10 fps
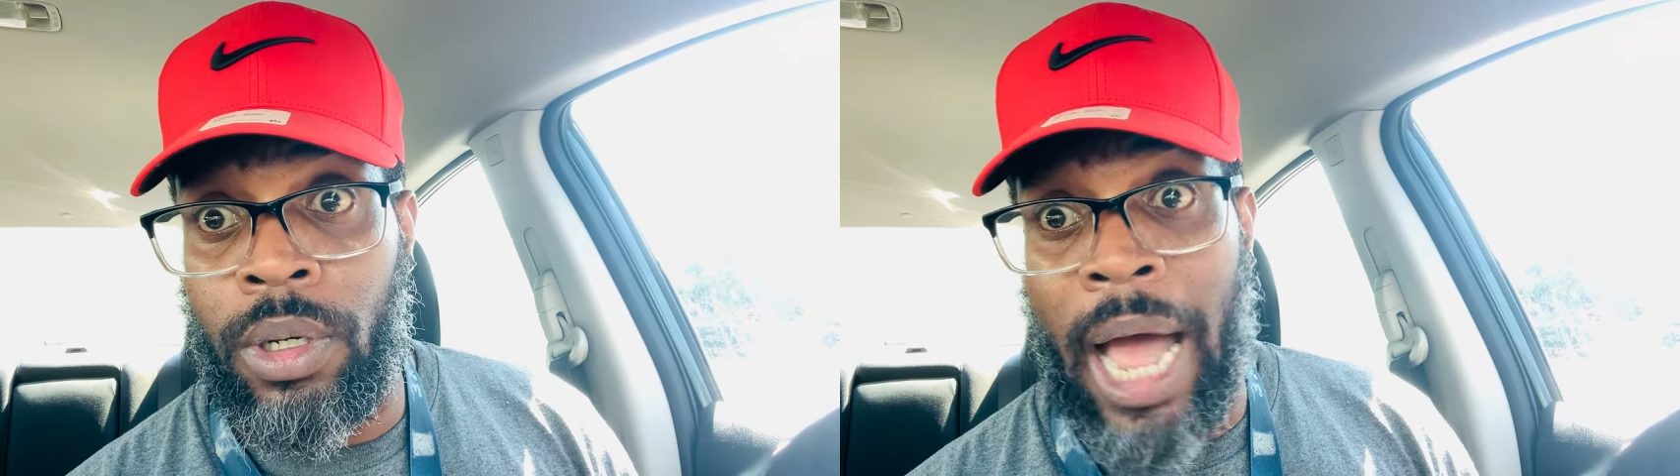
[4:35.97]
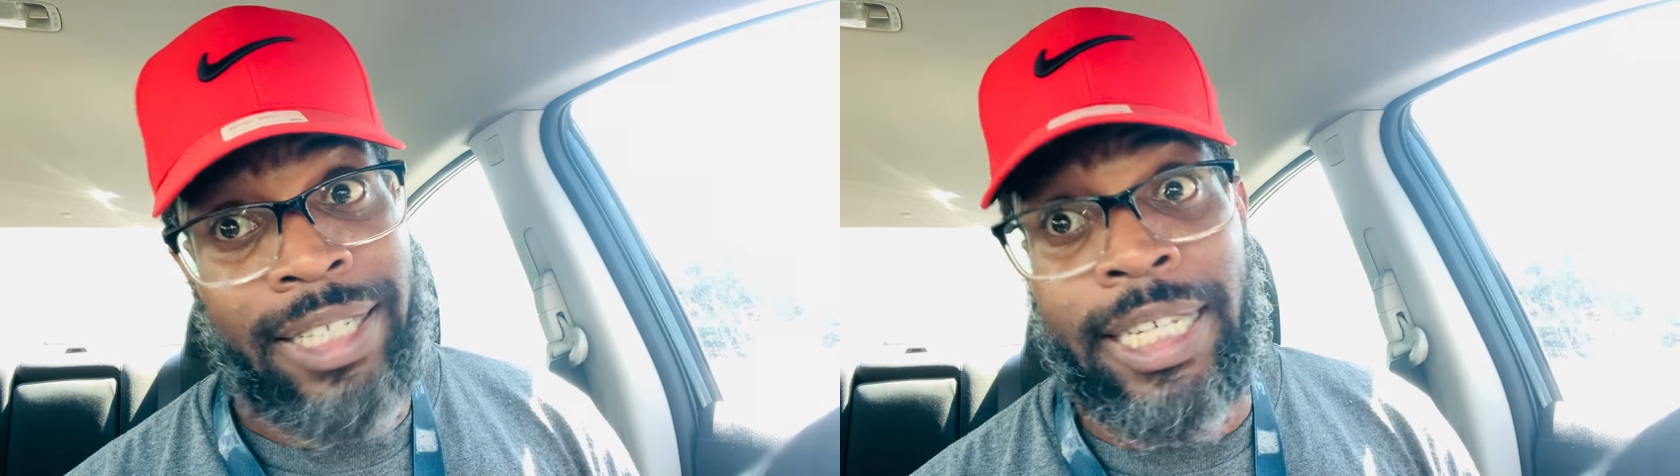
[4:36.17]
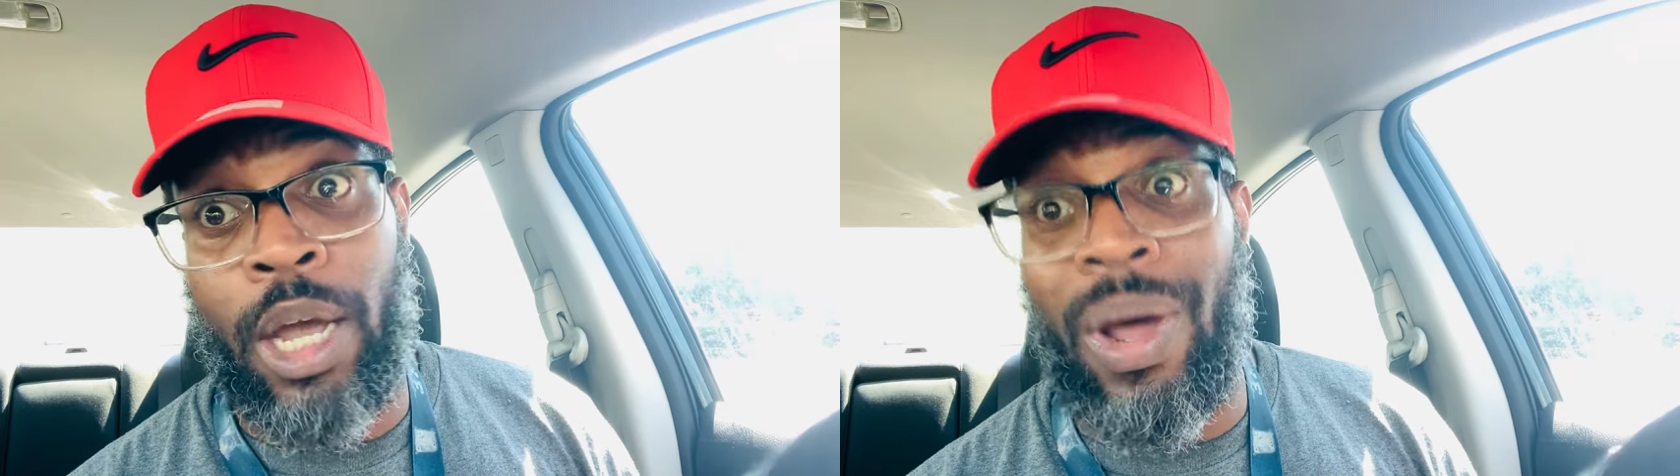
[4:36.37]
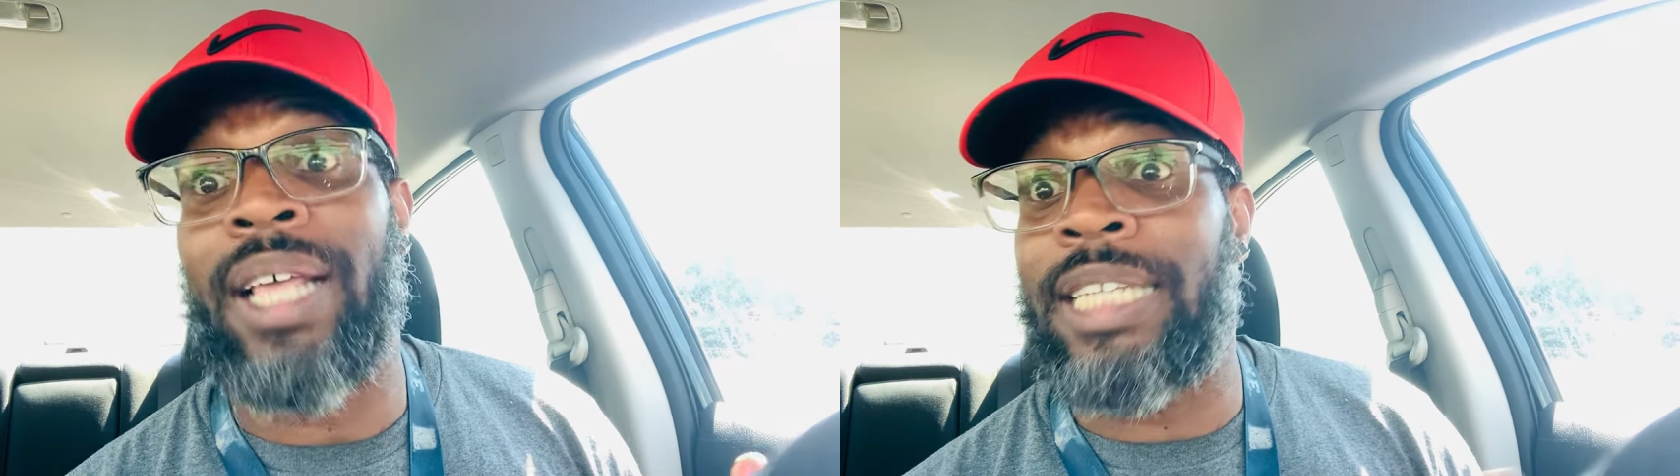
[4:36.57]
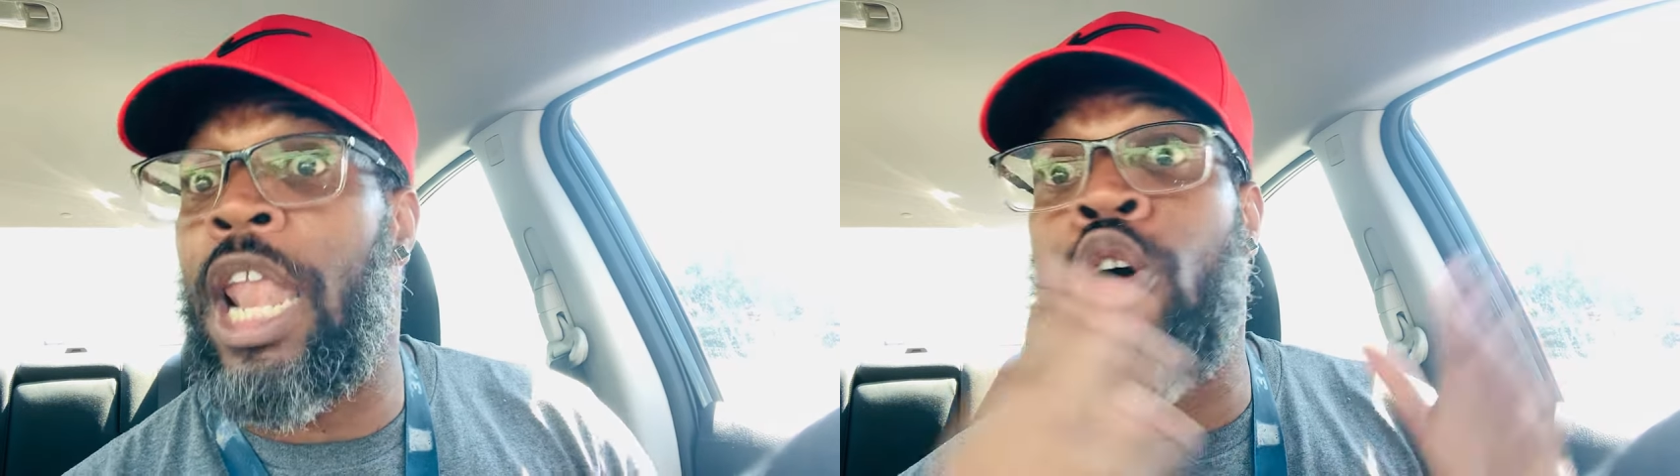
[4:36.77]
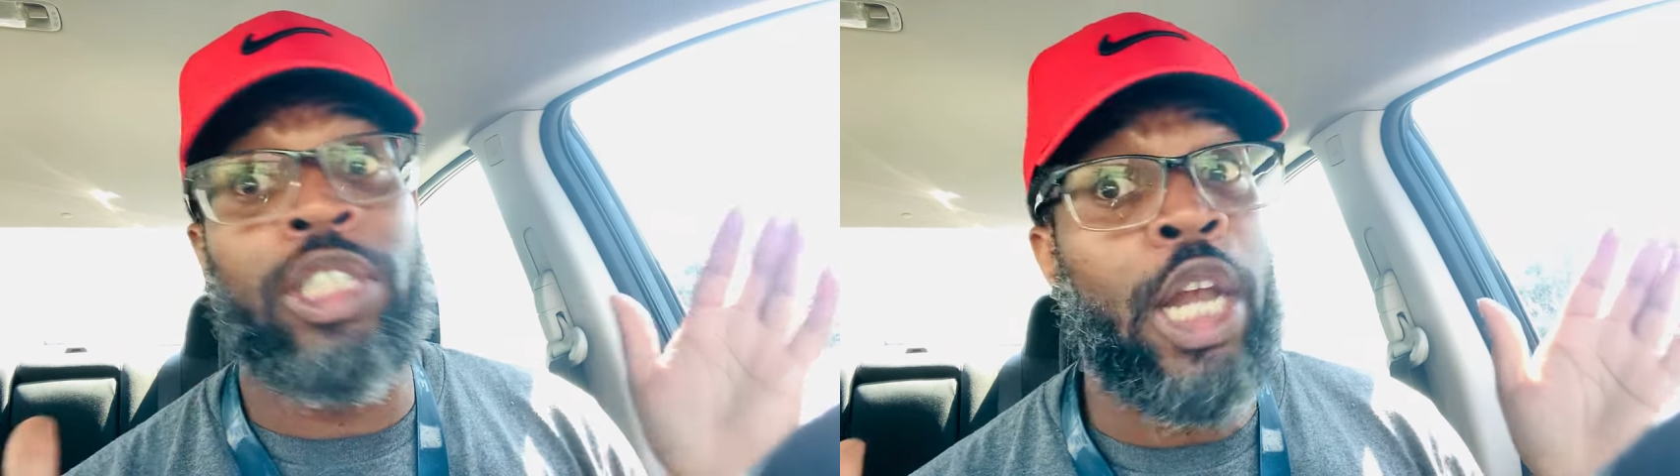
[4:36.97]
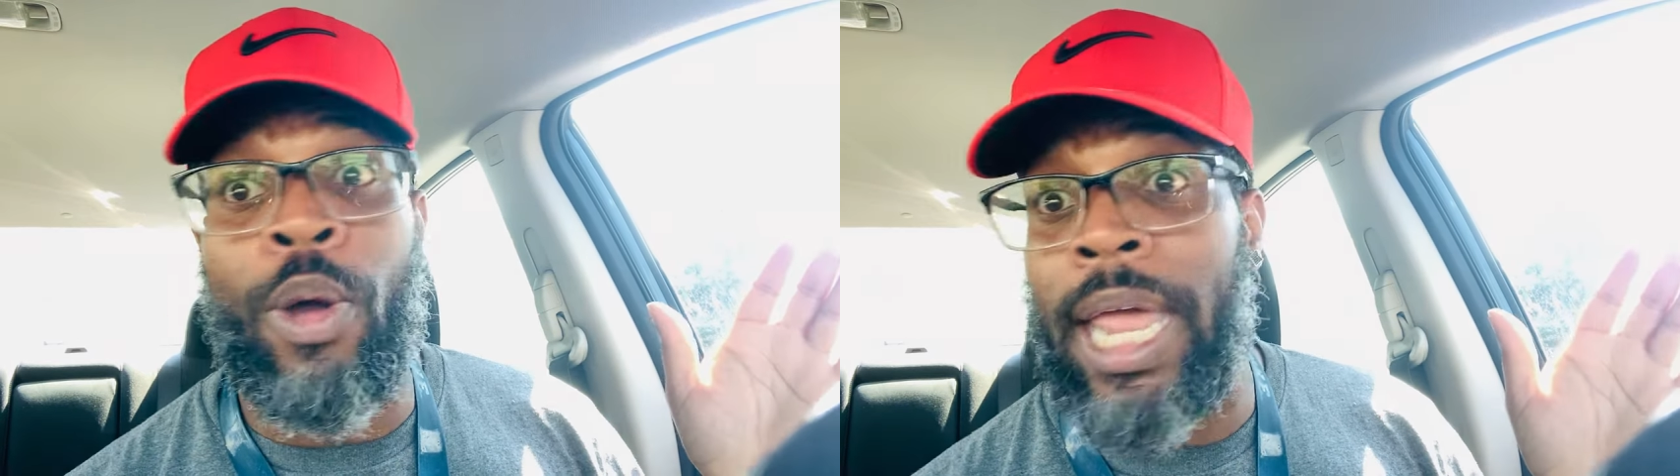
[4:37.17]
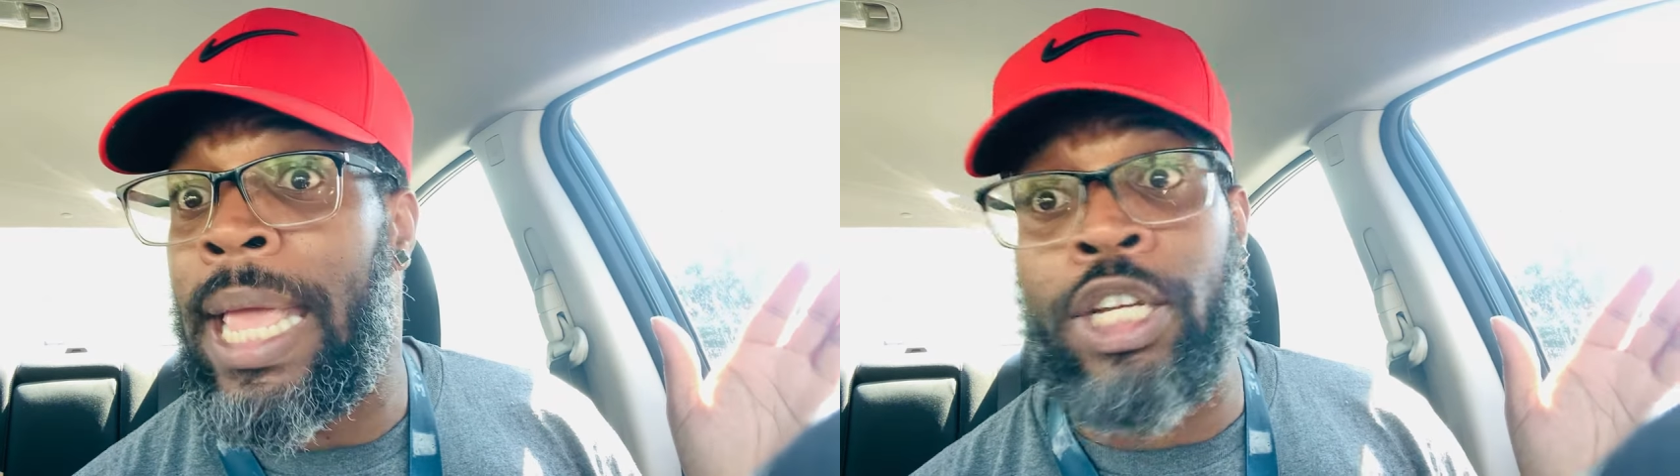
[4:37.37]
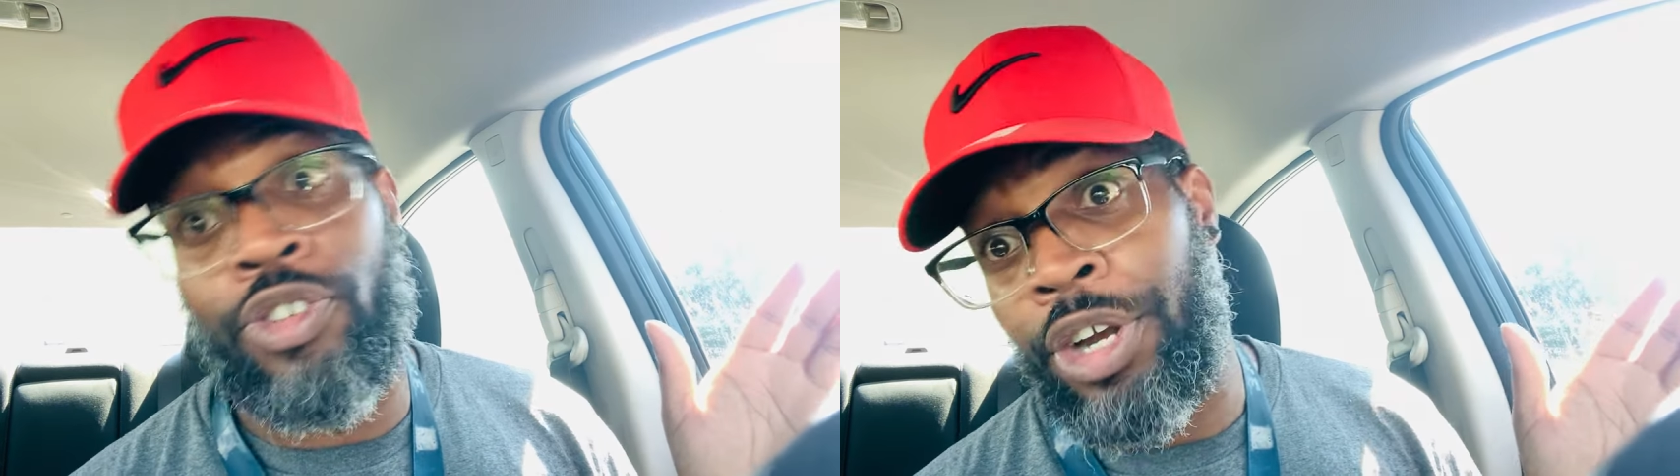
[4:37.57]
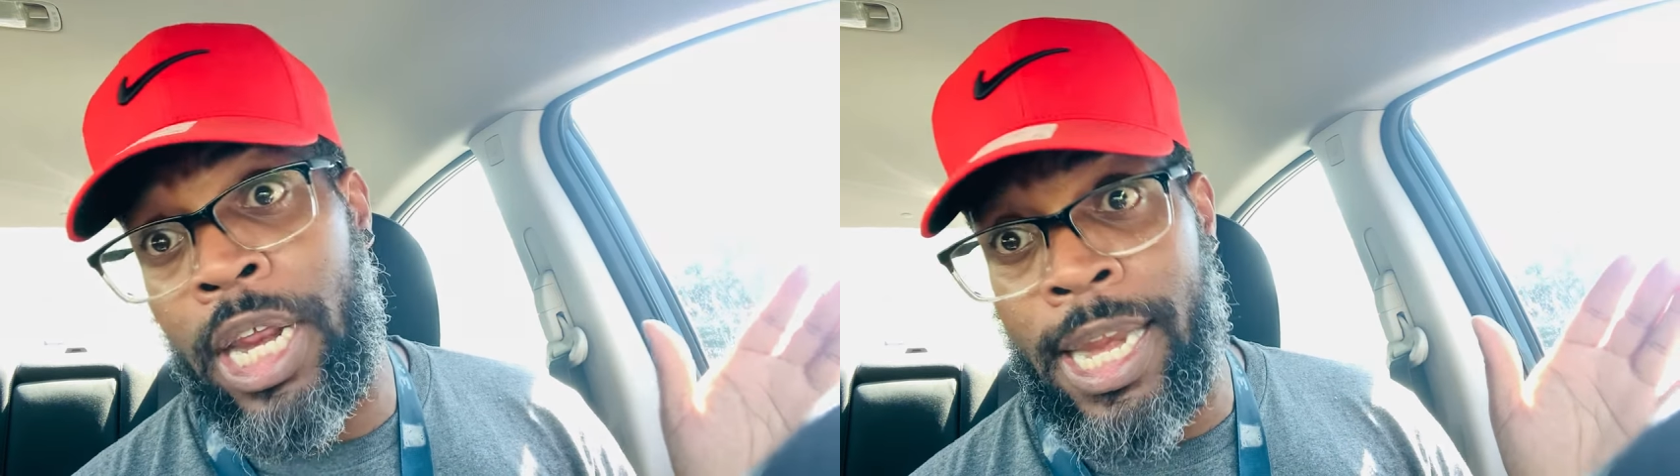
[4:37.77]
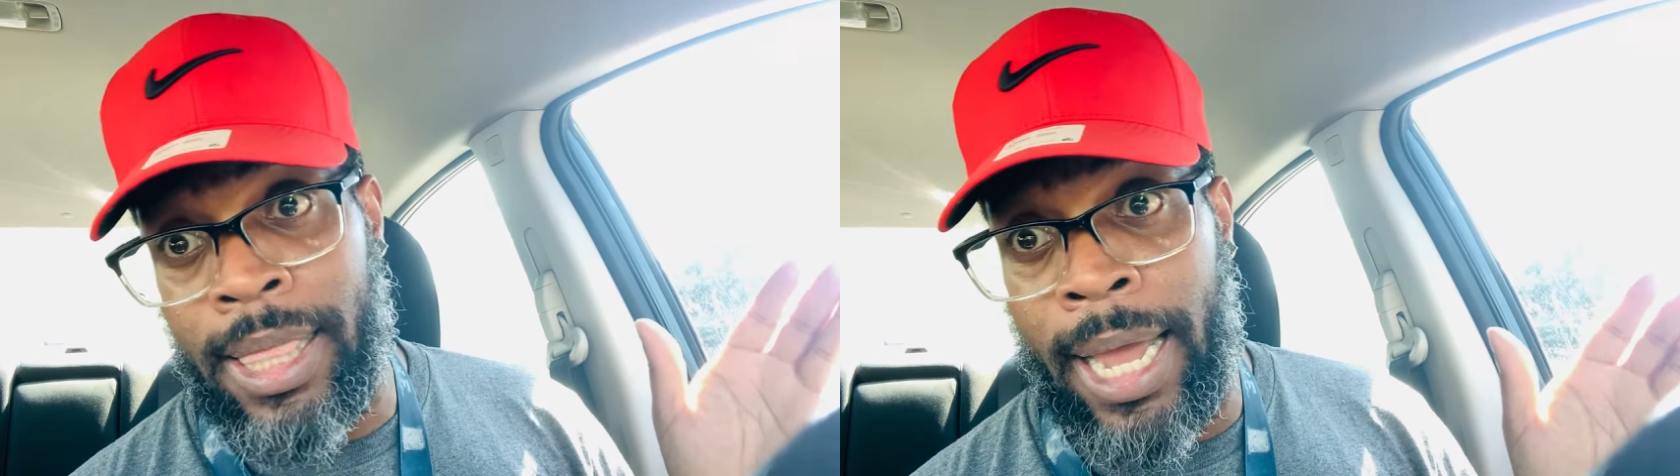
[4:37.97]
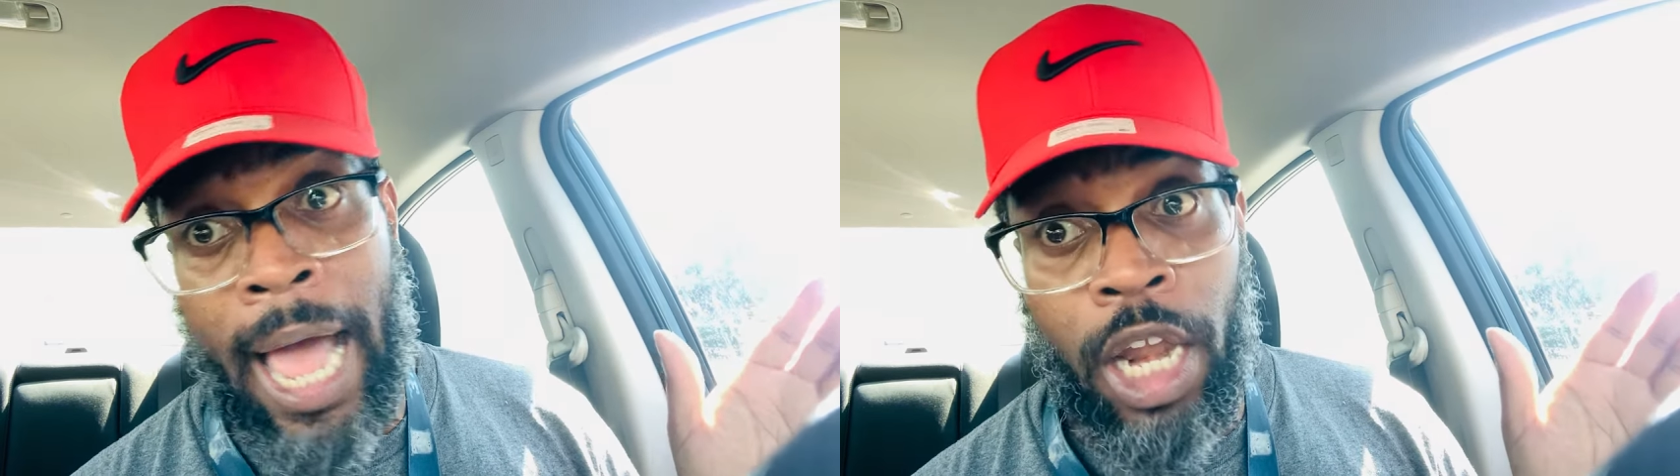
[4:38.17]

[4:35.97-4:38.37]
I said what I said, as long as he don't get injured or anything.